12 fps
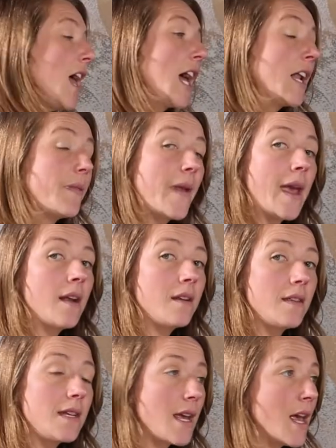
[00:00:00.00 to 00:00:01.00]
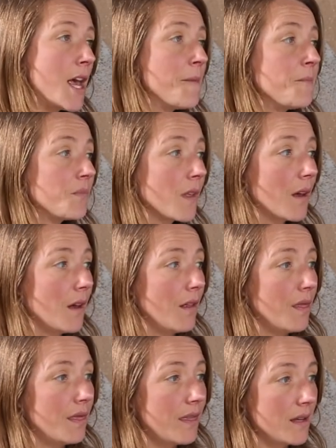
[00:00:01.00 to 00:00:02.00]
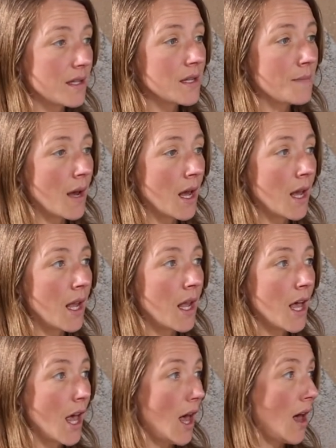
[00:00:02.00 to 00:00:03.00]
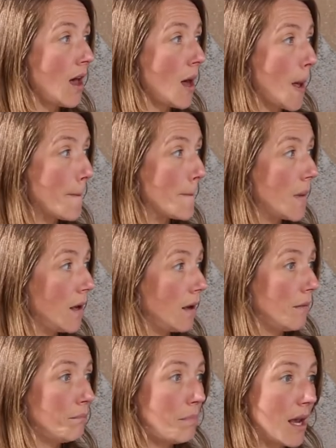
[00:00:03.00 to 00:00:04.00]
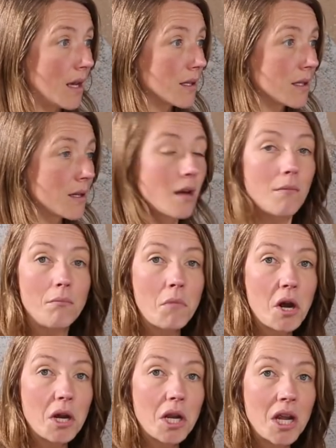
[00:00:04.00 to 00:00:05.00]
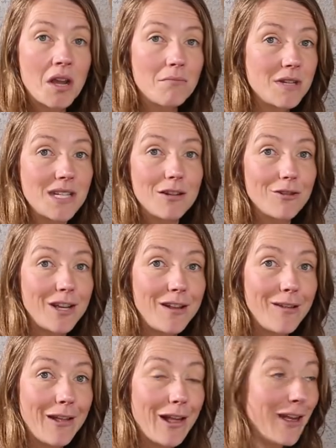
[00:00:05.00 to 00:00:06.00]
And at the end of the day, this is my um, best marketing material.